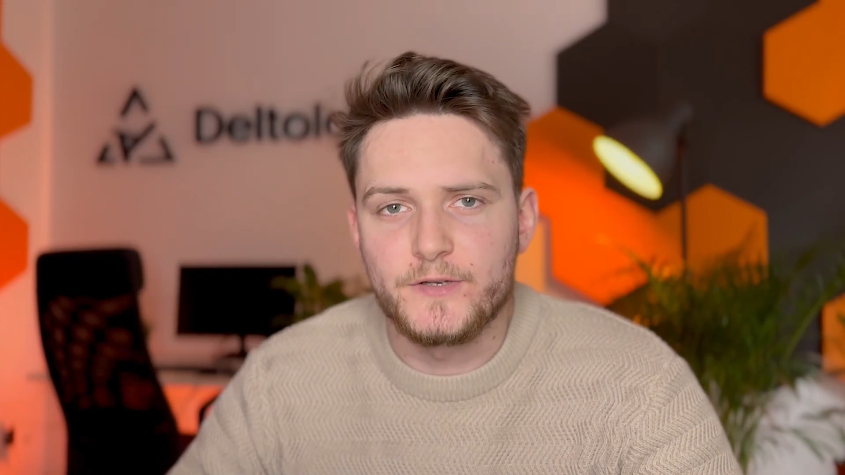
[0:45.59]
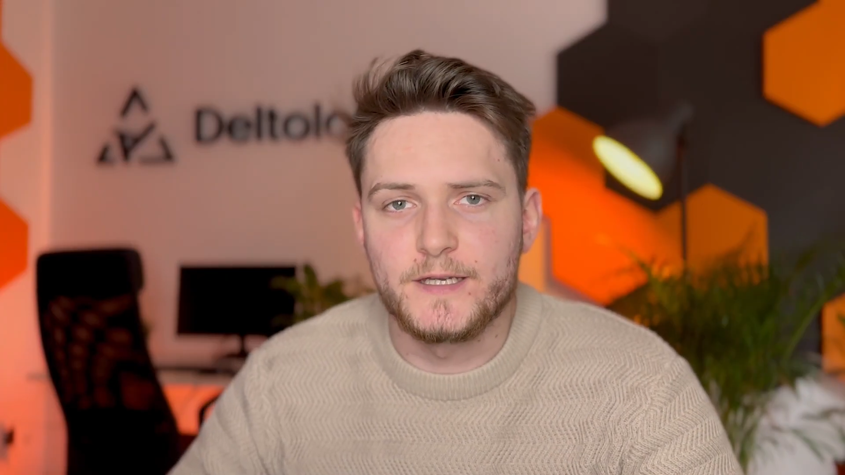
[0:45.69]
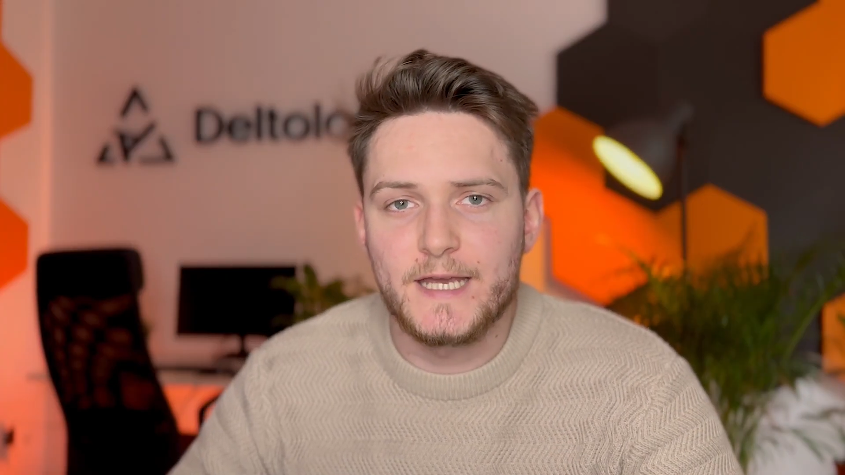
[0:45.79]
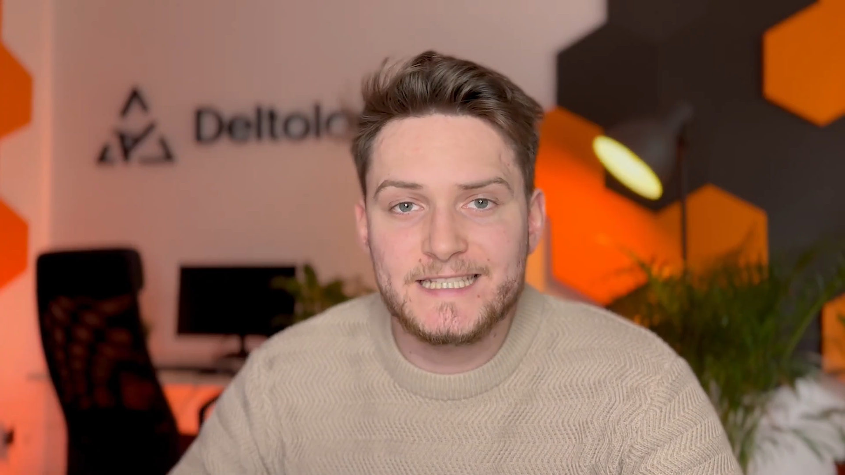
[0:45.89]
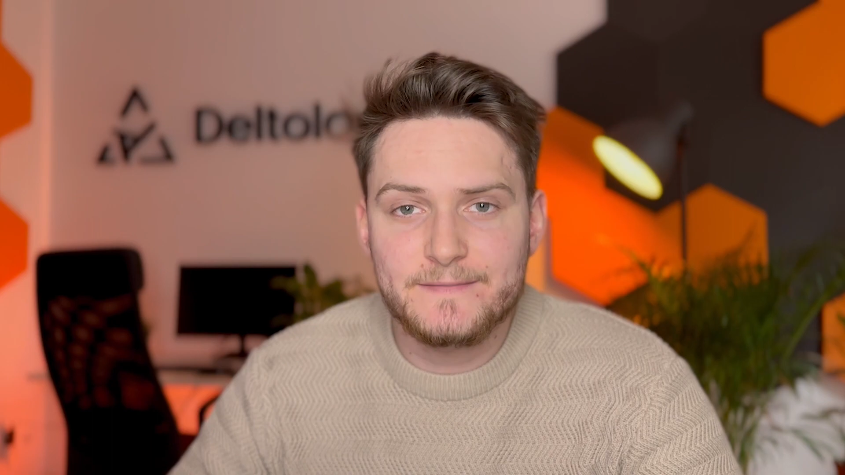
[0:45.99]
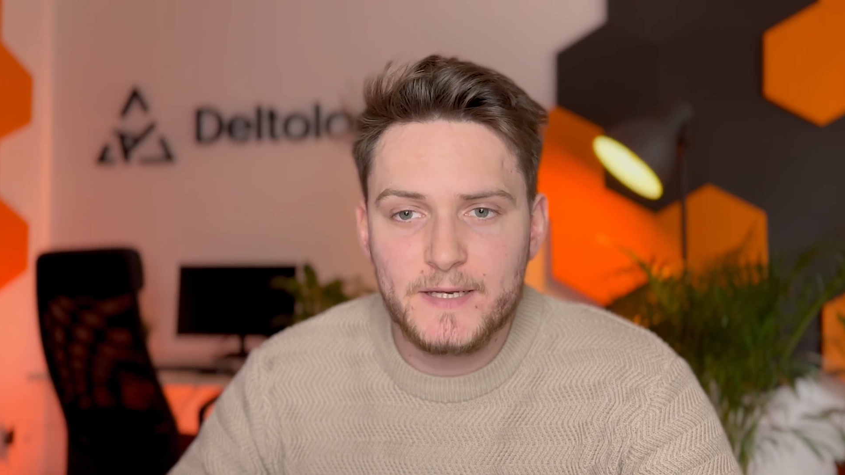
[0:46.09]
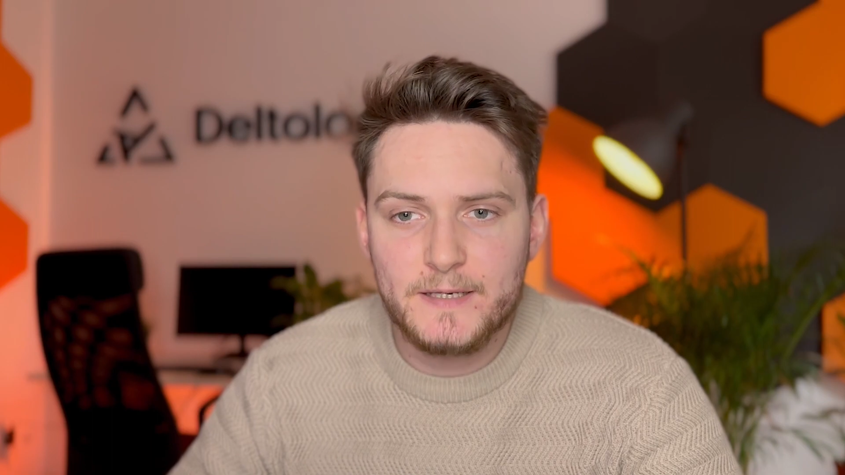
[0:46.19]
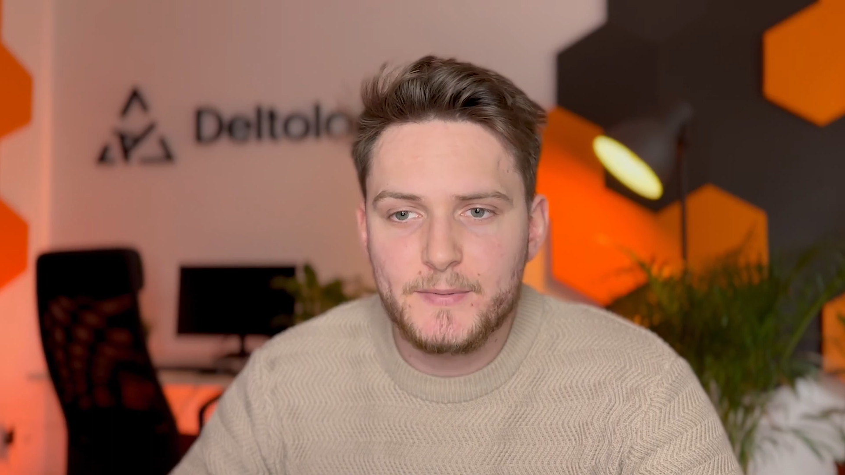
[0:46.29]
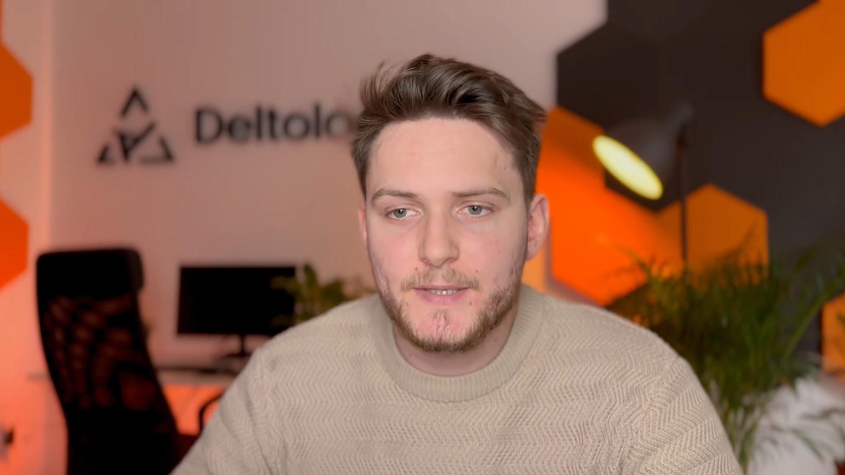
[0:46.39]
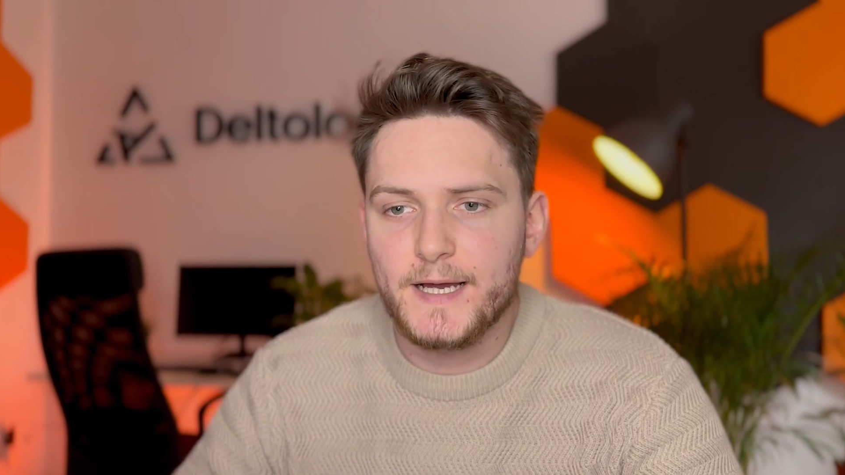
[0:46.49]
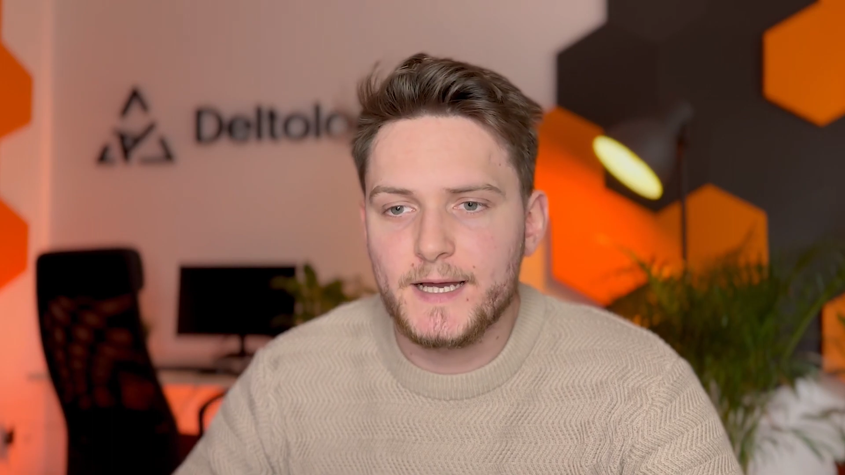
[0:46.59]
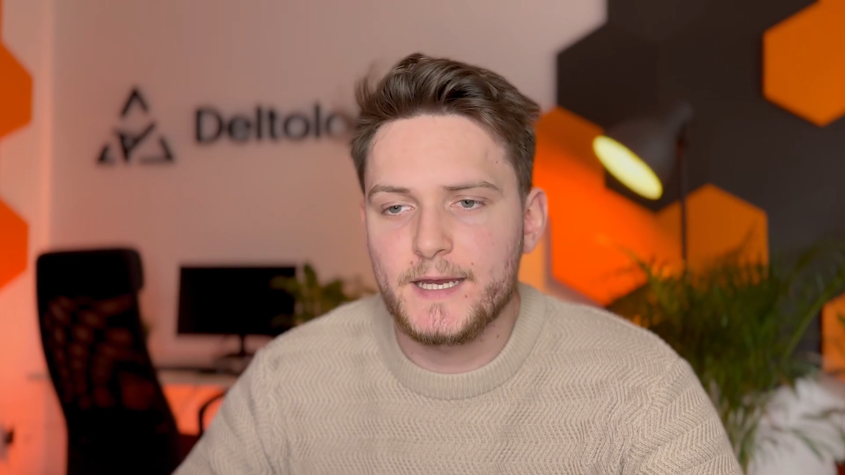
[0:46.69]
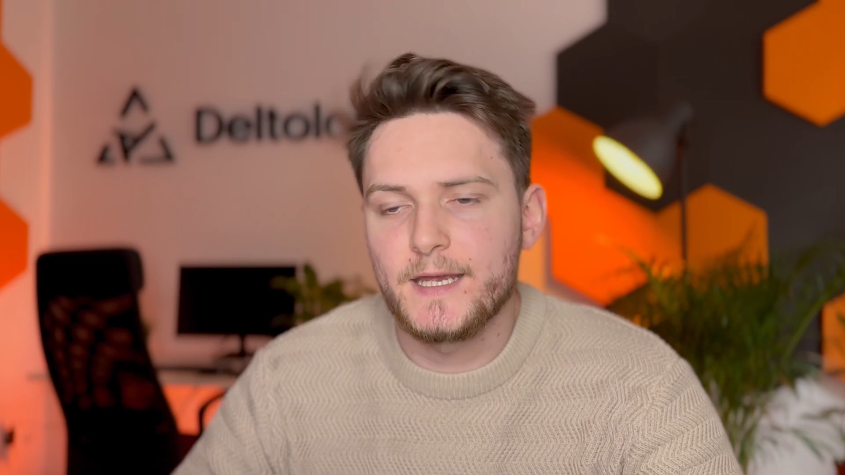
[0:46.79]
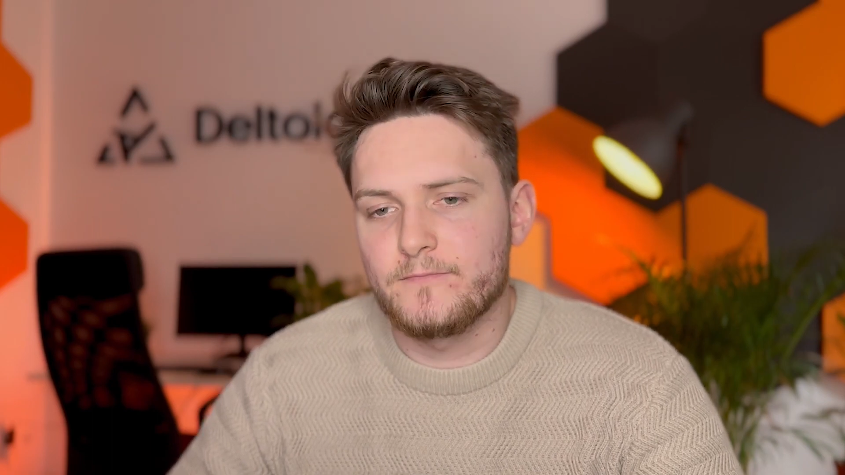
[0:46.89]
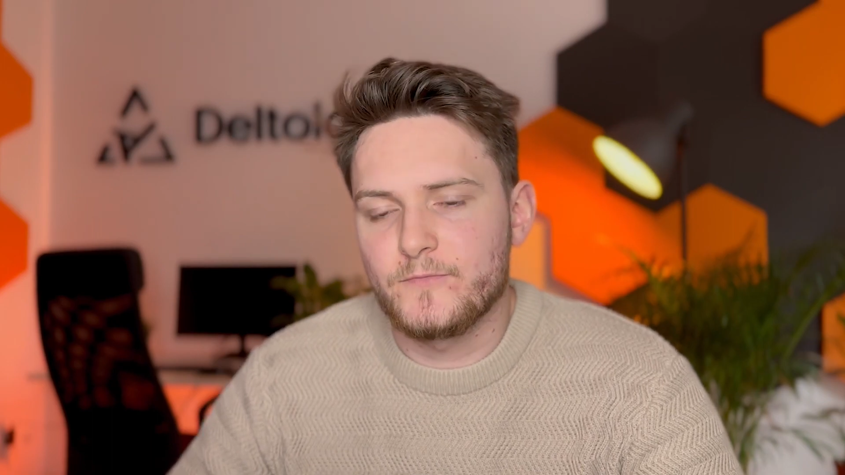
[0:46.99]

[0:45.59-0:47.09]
the SP API.